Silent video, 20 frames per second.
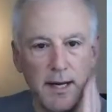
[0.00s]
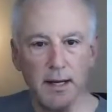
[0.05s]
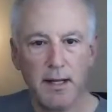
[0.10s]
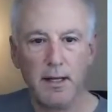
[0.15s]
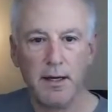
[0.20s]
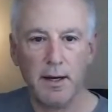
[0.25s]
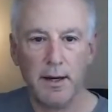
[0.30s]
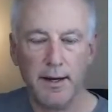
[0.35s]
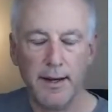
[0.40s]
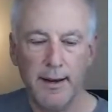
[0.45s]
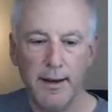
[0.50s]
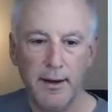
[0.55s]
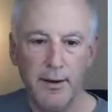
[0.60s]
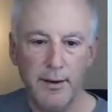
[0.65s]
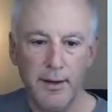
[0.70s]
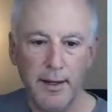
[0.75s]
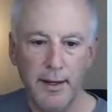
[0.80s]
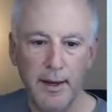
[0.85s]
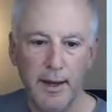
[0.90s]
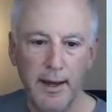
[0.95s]
Clara
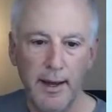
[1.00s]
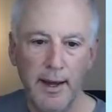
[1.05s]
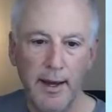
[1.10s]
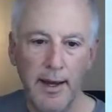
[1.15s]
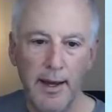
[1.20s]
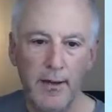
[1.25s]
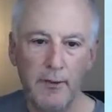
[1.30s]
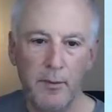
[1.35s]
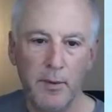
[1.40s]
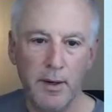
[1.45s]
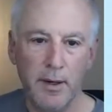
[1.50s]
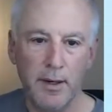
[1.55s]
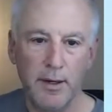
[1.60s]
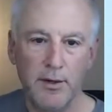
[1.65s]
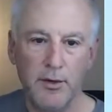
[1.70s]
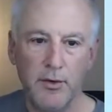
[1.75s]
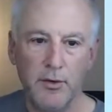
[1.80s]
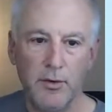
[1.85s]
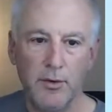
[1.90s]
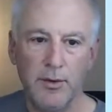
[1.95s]
County, and we're going to
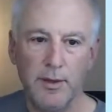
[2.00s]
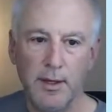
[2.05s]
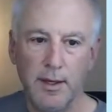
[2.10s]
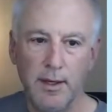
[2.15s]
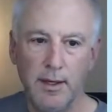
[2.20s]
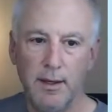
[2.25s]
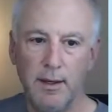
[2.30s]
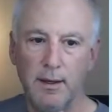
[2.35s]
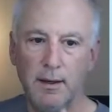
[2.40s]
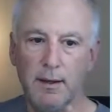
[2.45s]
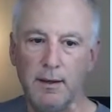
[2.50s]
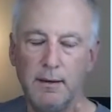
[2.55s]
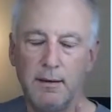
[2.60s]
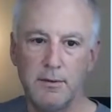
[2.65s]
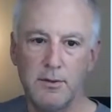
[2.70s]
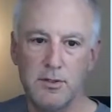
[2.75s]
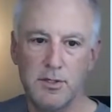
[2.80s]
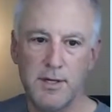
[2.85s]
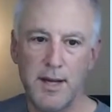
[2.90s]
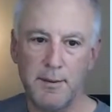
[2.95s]
do the
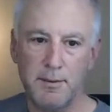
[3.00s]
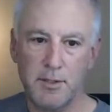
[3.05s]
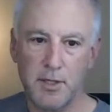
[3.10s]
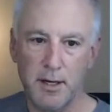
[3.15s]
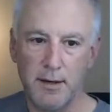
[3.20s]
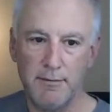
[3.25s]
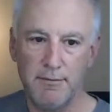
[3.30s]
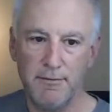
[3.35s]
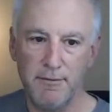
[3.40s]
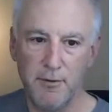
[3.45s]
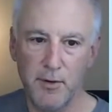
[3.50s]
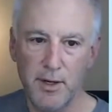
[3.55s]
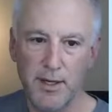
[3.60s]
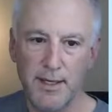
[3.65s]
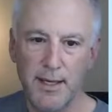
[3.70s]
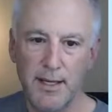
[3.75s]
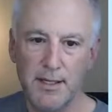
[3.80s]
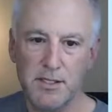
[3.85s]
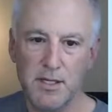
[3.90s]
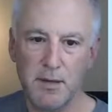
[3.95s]
snapshot. 40
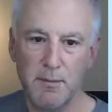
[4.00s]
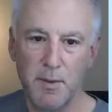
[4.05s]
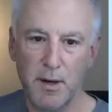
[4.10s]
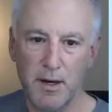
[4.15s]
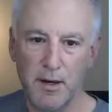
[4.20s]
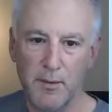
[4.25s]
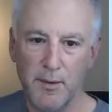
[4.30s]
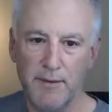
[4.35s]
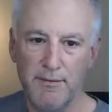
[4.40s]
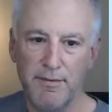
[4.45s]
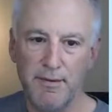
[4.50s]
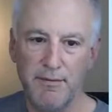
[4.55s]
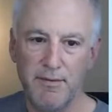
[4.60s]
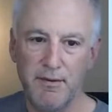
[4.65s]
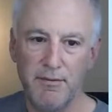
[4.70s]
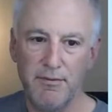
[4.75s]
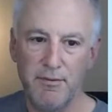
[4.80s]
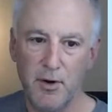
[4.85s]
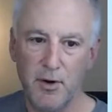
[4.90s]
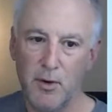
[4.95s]
days on market, we have
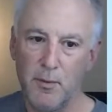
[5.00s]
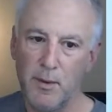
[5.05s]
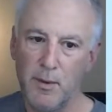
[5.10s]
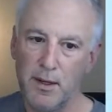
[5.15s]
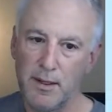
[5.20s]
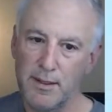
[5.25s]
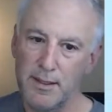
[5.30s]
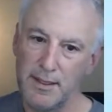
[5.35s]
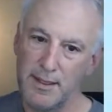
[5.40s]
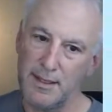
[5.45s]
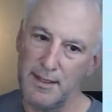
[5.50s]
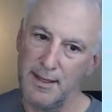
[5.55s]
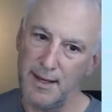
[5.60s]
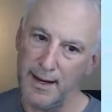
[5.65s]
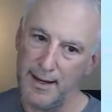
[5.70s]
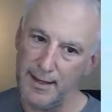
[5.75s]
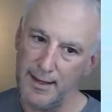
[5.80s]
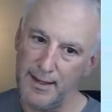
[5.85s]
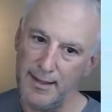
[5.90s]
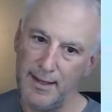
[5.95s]
54. We looked at the
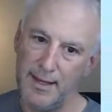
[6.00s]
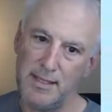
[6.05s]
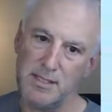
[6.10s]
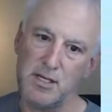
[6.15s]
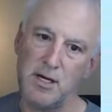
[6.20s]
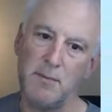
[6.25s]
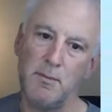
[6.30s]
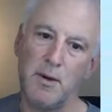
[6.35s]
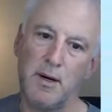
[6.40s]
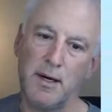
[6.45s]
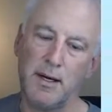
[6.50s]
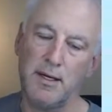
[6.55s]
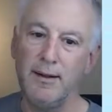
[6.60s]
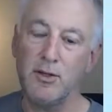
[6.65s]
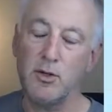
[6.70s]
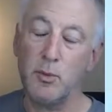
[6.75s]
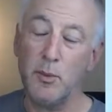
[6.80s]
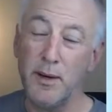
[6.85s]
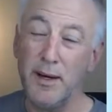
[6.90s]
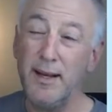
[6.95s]
90 days on market,
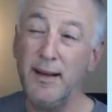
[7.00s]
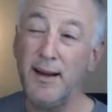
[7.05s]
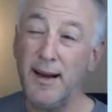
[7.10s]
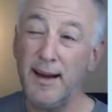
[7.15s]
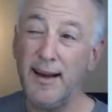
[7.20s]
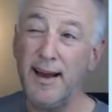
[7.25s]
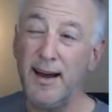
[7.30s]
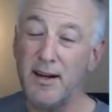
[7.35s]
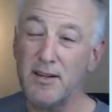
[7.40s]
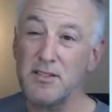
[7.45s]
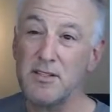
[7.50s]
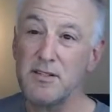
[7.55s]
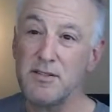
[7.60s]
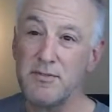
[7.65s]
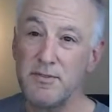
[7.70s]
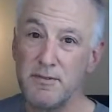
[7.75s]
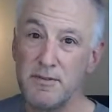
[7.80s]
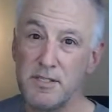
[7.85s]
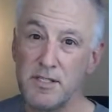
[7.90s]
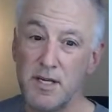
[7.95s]
29 houses
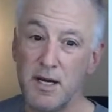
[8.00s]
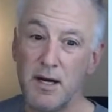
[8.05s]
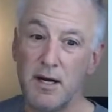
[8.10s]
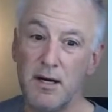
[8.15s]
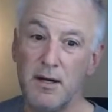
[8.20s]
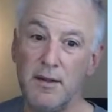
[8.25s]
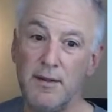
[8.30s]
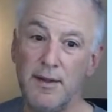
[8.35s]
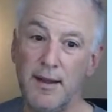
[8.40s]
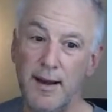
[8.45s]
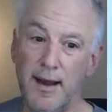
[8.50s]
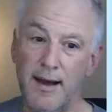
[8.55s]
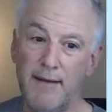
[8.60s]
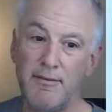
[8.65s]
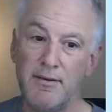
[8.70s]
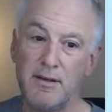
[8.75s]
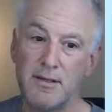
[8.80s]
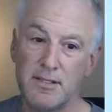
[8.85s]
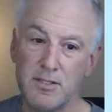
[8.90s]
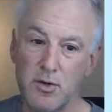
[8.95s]
for sale that
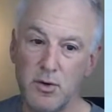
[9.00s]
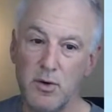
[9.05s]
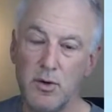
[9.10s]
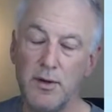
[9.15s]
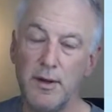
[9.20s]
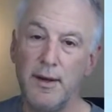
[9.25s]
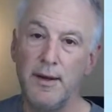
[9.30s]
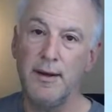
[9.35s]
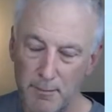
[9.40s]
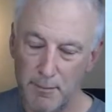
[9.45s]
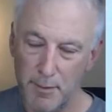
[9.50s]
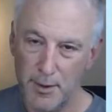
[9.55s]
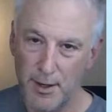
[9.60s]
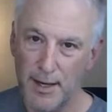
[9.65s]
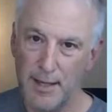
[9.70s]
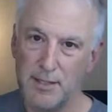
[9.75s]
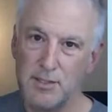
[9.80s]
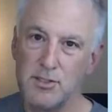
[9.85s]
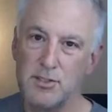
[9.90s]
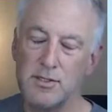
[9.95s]
haven't sold.
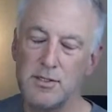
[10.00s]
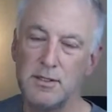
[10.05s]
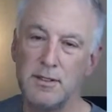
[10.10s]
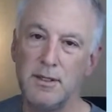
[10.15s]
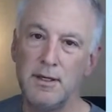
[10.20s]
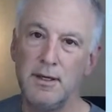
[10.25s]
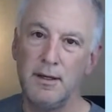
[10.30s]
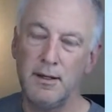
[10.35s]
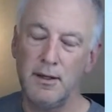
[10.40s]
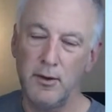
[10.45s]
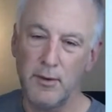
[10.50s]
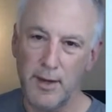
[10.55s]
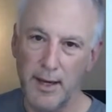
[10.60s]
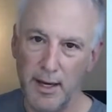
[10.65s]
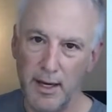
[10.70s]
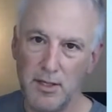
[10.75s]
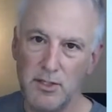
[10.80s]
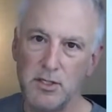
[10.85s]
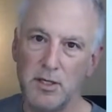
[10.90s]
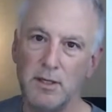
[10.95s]
Price,
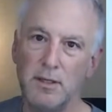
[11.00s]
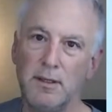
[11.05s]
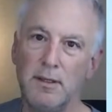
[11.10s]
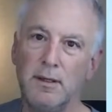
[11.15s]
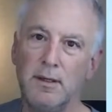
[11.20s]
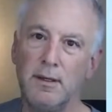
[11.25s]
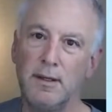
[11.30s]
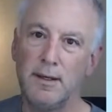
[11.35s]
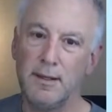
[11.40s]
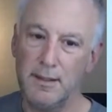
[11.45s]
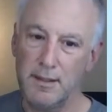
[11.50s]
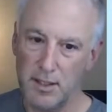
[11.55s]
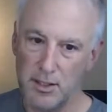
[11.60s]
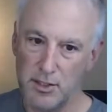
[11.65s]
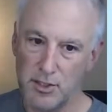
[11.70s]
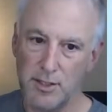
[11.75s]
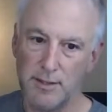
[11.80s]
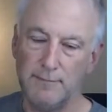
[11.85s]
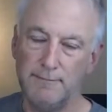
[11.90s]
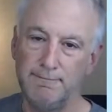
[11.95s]
location,
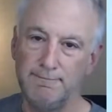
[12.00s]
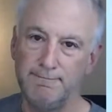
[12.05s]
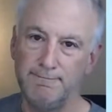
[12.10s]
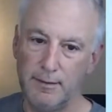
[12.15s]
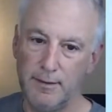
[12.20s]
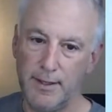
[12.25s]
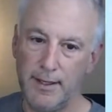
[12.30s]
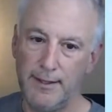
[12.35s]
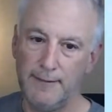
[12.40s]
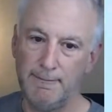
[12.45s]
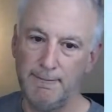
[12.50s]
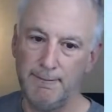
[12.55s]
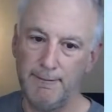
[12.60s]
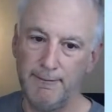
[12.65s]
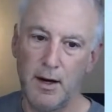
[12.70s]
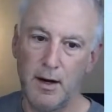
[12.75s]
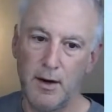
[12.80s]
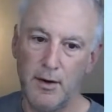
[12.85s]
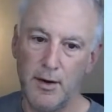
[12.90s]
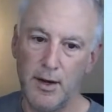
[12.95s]
condition, right?
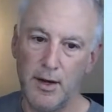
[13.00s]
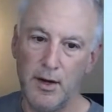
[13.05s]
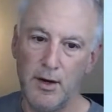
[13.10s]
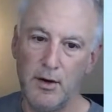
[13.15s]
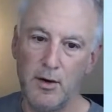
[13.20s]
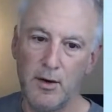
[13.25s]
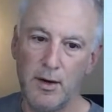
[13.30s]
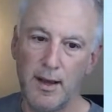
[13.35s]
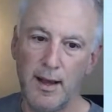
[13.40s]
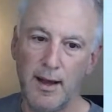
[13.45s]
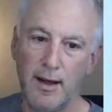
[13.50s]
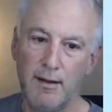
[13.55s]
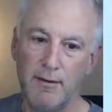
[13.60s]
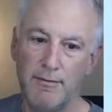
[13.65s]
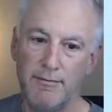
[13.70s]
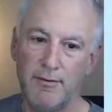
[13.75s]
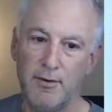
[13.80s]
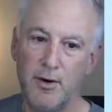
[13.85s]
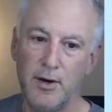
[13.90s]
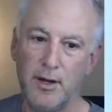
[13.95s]
REO,
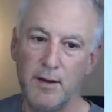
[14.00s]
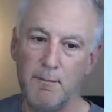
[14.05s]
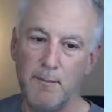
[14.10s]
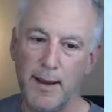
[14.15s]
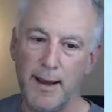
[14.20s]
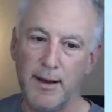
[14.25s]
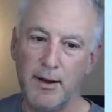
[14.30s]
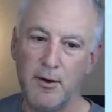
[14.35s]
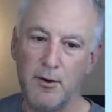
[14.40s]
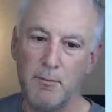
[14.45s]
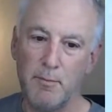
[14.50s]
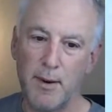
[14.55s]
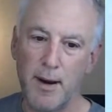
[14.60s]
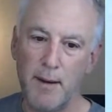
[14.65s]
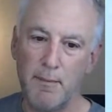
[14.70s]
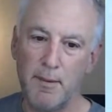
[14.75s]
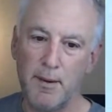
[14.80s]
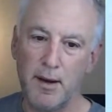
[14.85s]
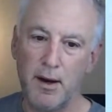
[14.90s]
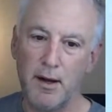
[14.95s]
California, bank-owned
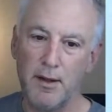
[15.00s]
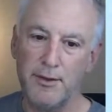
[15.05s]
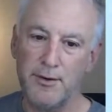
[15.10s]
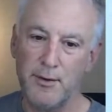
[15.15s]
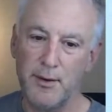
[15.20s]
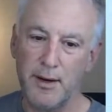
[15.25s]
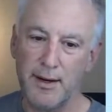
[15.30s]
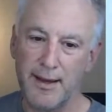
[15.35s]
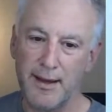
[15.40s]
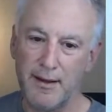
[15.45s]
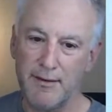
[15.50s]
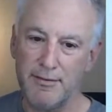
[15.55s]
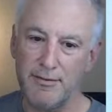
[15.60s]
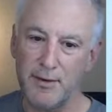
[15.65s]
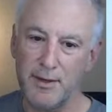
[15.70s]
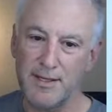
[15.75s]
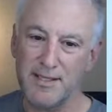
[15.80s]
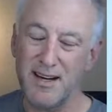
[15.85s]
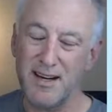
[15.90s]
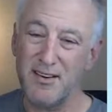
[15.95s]
property all throughout
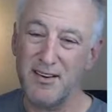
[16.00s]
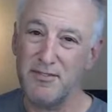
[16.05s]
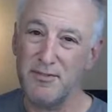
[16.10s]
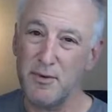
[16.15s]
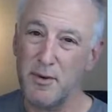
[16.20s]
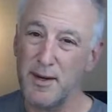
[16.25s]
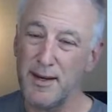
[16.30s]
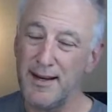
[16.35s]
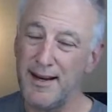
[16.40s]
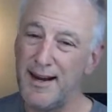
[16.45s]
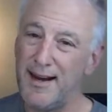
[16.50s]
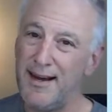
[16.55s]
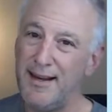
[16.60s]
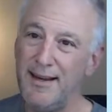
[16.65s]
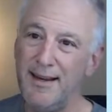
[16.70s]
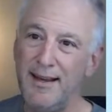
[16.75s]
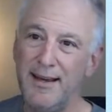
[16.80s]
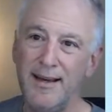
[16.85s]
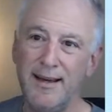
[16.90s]
California is 149.